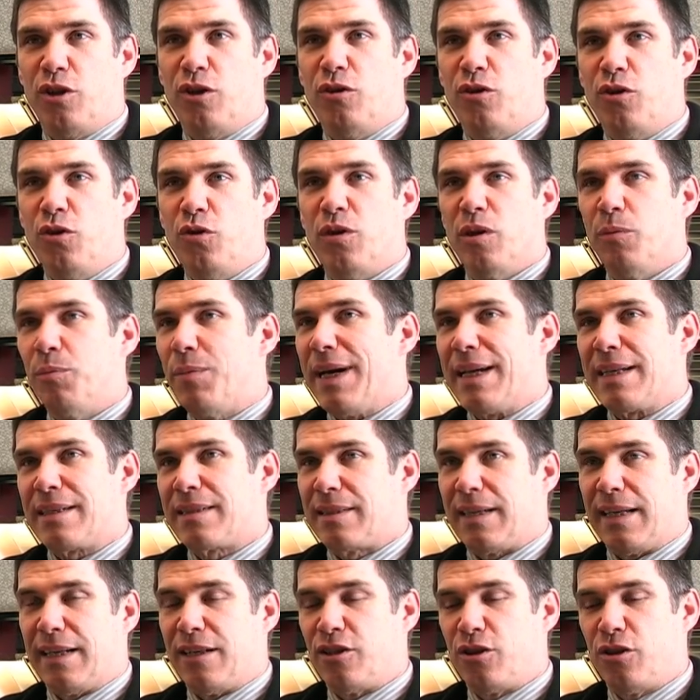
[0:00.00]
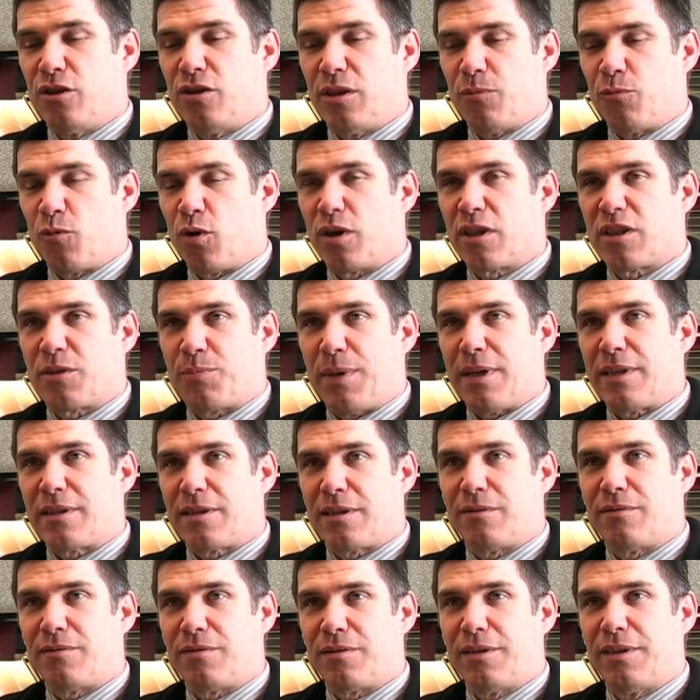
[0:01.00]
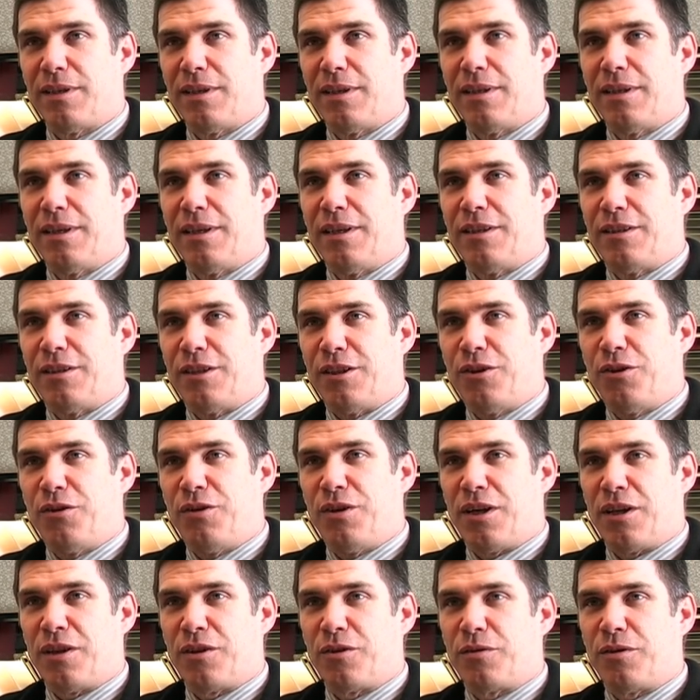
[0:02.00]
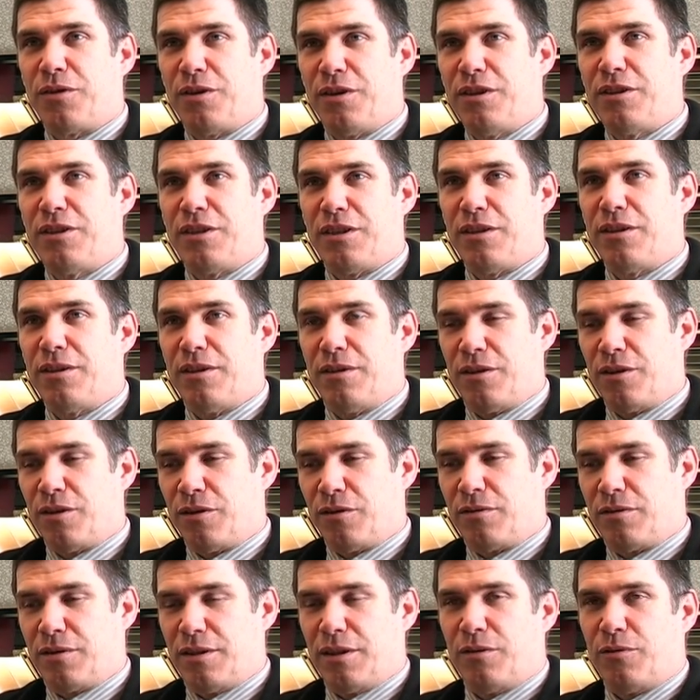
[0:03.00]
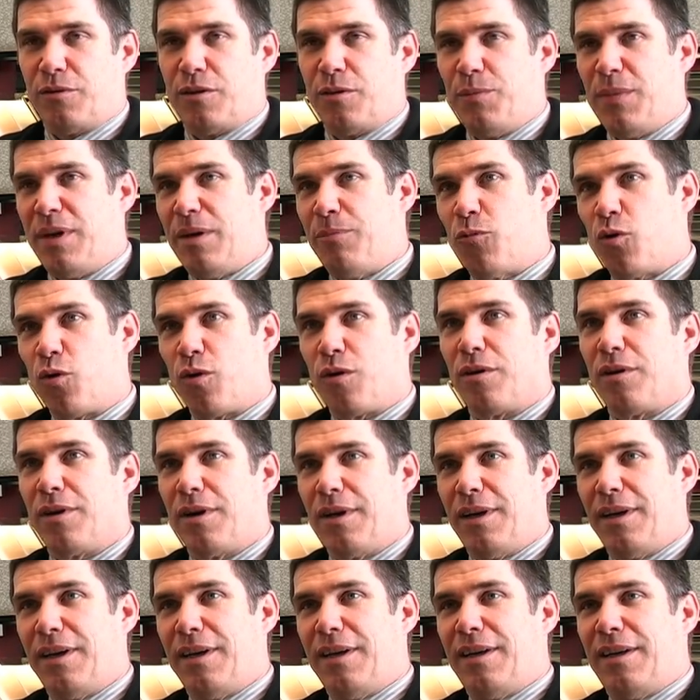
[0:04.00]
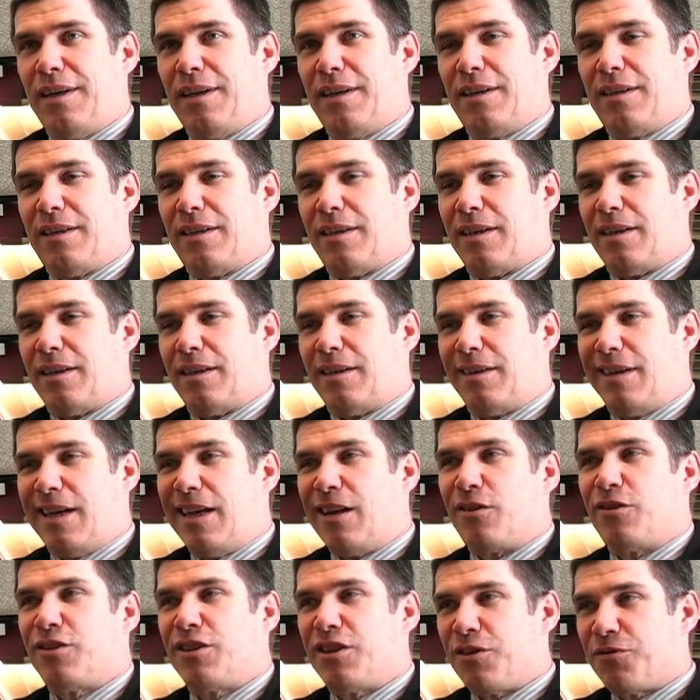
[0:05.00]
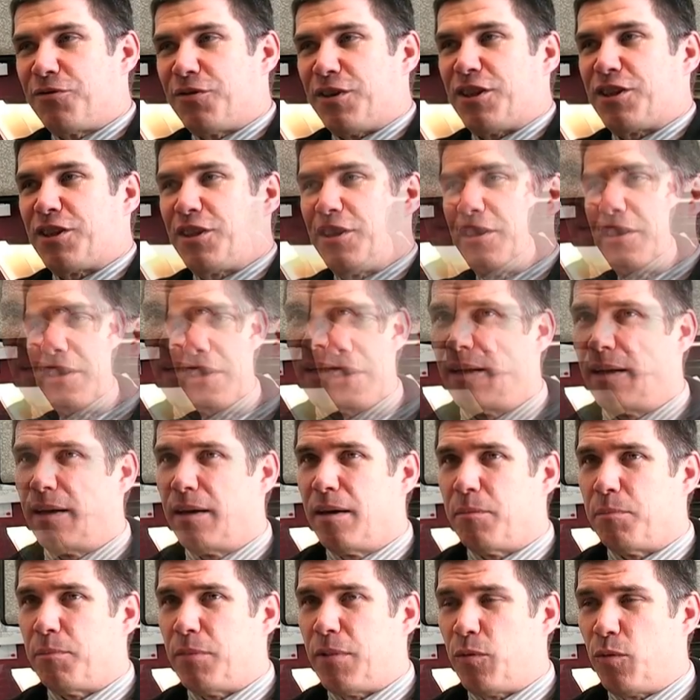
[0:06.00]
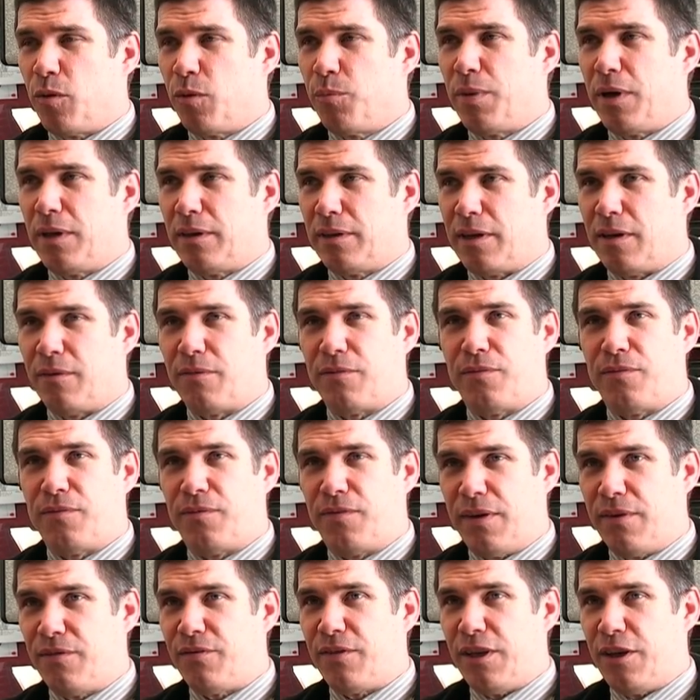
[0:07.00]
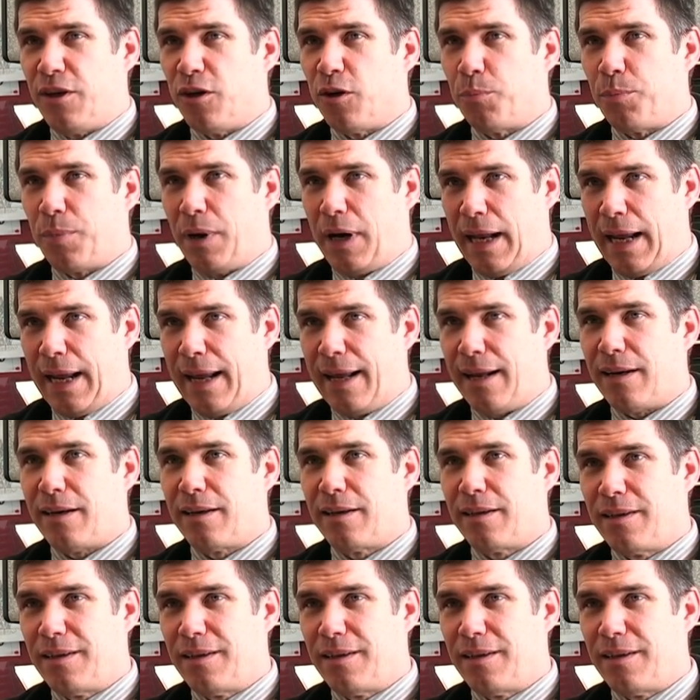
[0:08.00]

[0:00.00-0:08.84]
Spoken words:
do the best thing. It's usually more expensive to do the other, you know, to be more energy efficient, but we're building a 50-year plant.